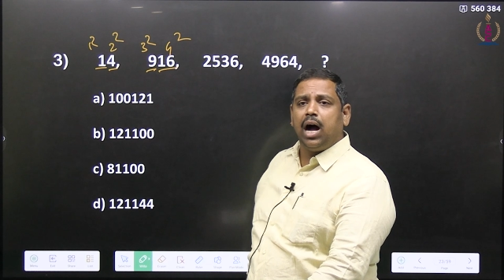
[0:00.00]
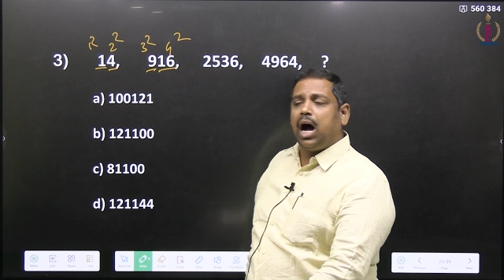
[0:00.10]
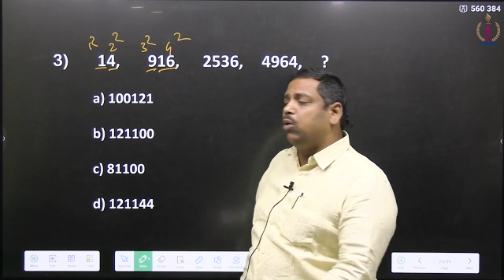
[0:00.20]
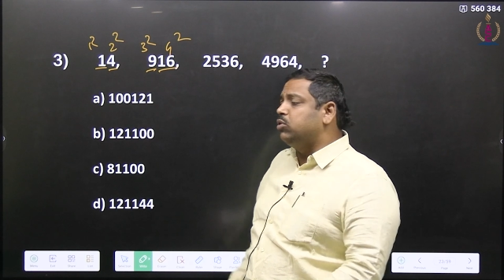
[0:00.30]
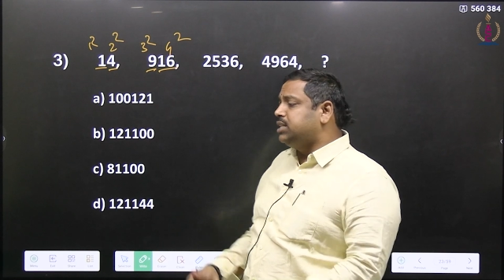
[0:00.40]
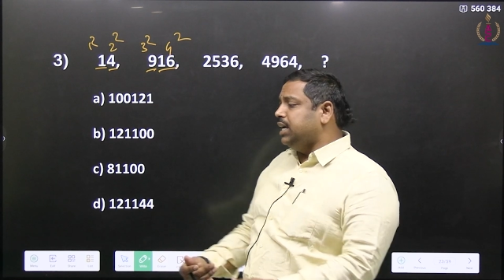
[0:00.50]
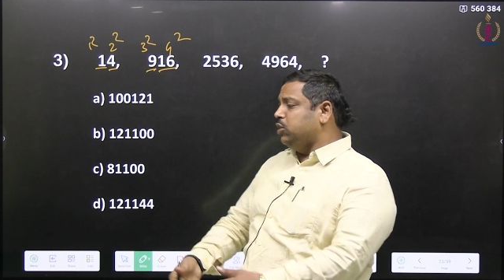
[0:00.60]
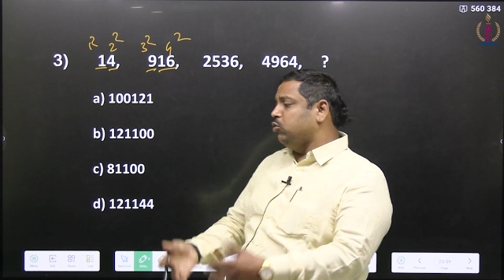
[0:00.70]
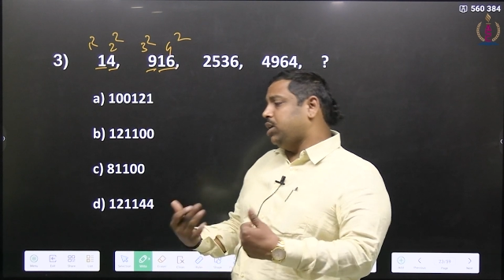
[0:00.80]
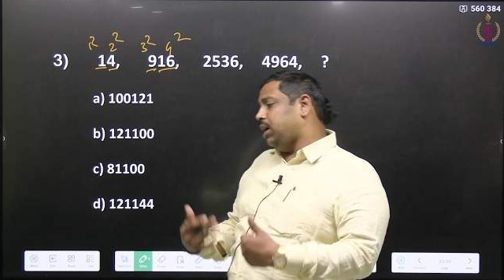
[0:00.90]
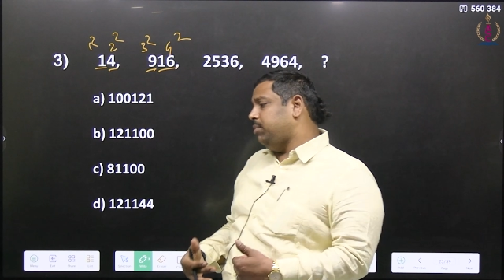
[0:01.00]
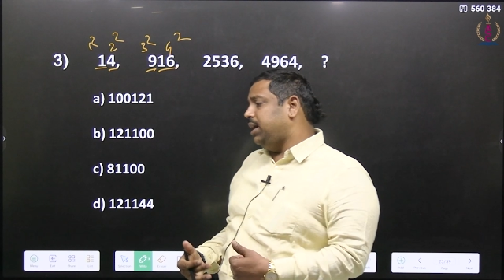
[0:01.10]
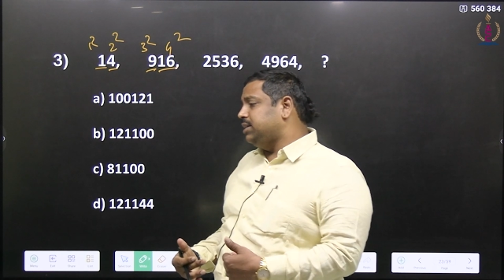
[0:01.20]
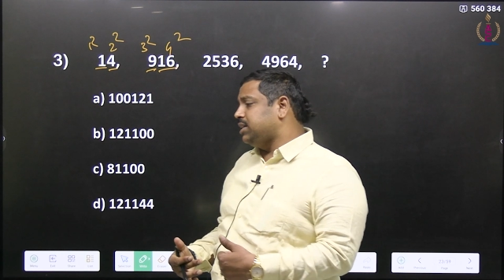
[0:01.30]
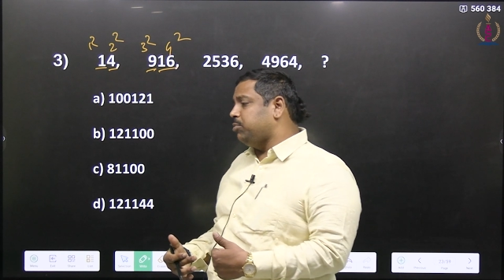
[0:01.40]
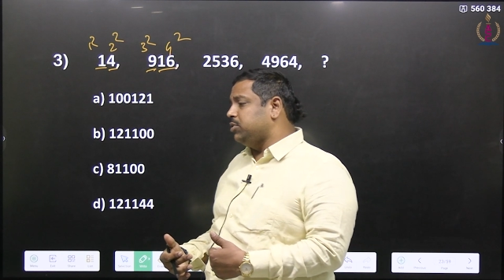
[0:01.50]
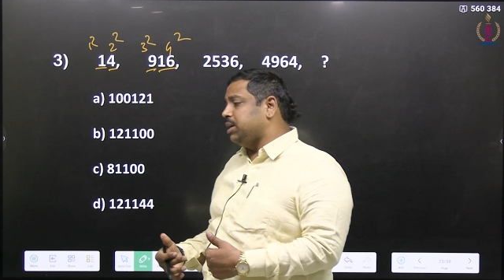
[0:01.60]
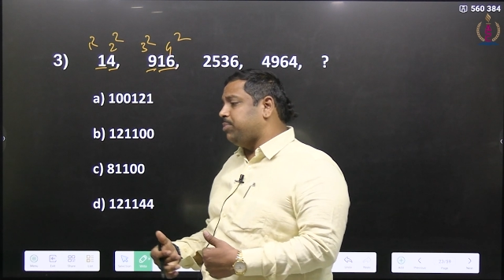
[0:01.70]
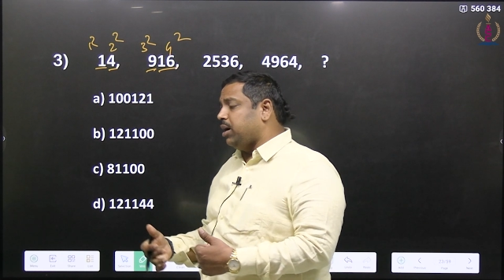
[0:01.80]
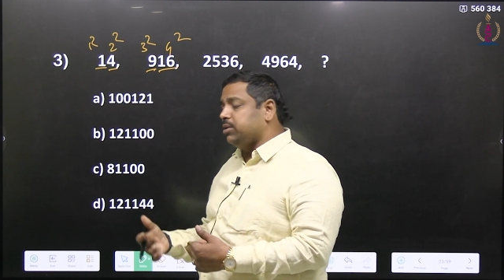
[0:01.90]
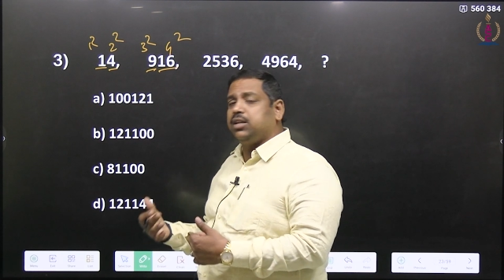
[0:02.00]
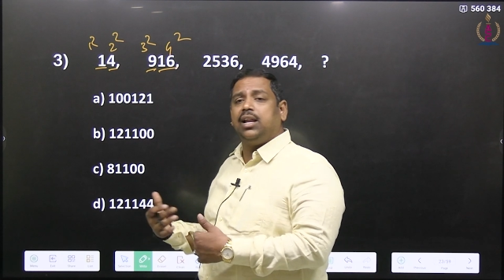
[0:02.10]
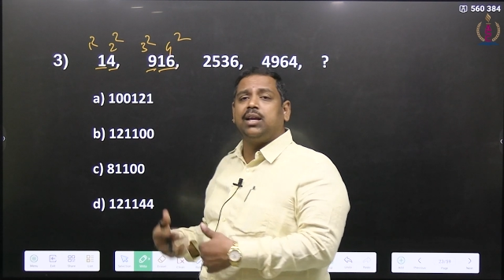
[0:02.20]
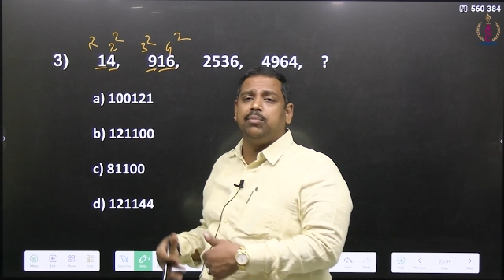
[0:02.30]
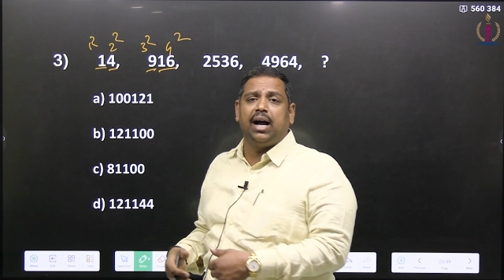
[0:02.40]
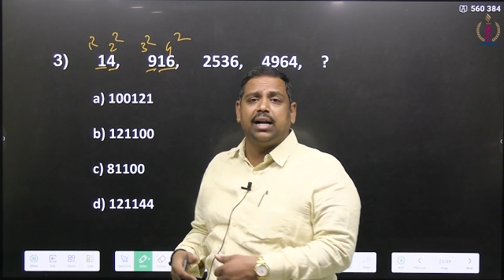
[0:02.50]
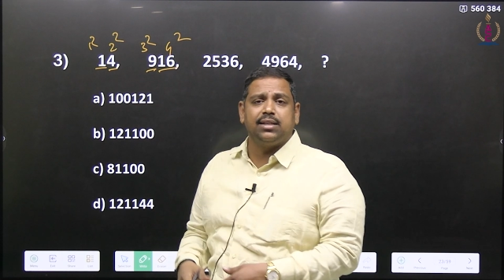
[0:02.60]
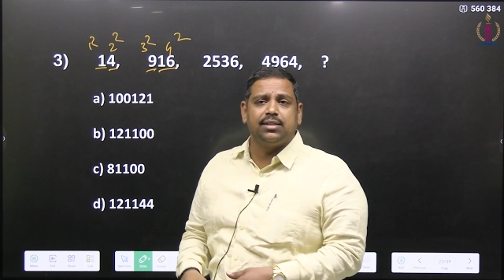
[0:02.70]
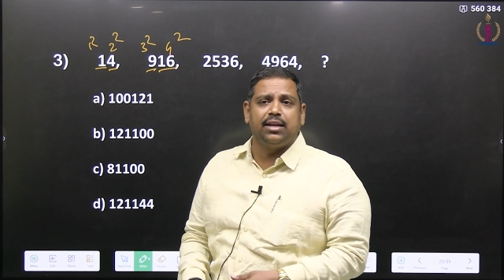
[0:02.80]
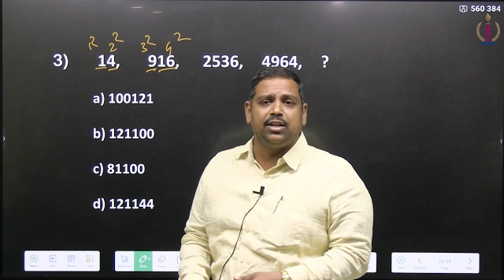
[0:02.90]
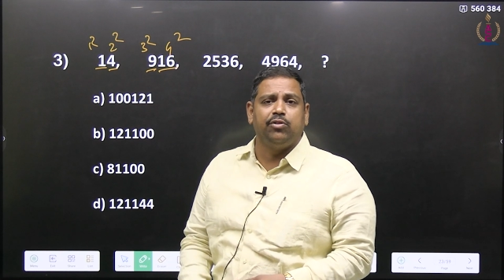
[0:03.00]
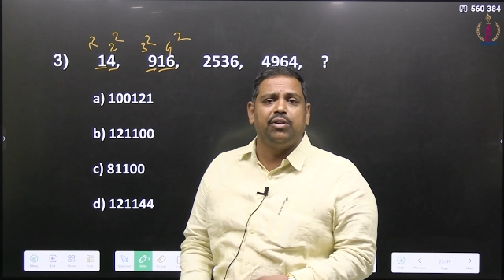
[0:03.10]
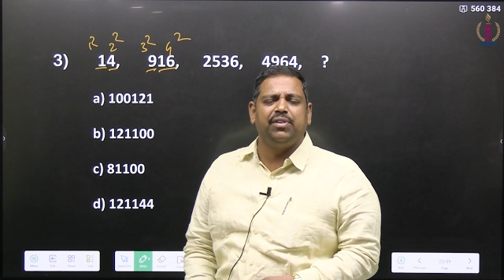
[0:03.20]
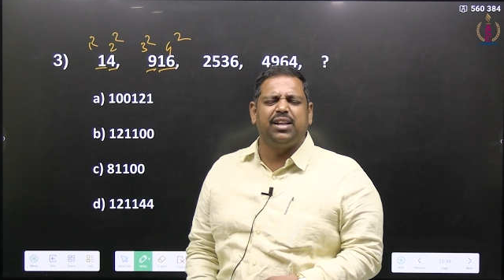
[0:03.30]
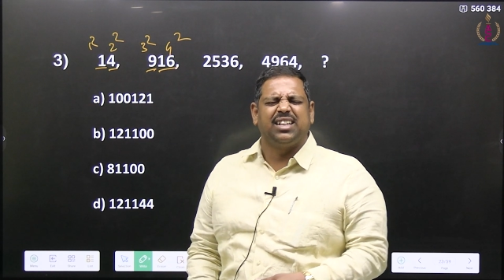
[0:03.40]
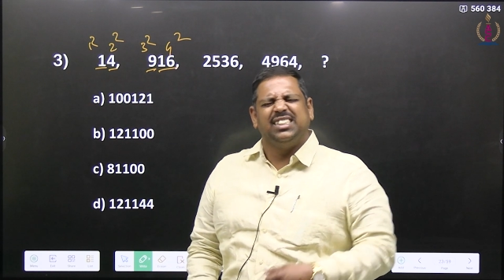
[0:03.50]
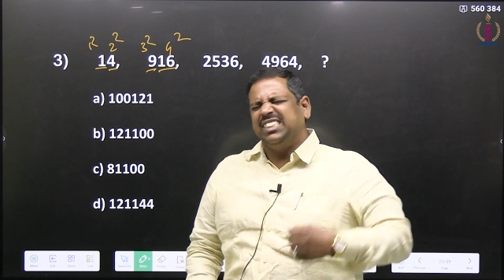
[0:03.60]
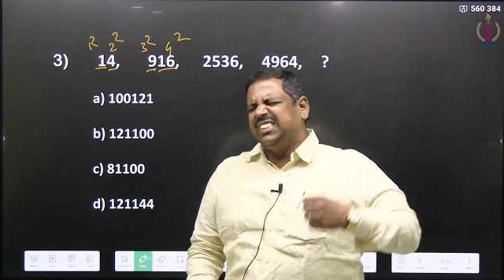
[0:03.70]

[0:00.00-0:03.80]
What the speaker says: Outside you come and suppose a person like me answers that, you will feel that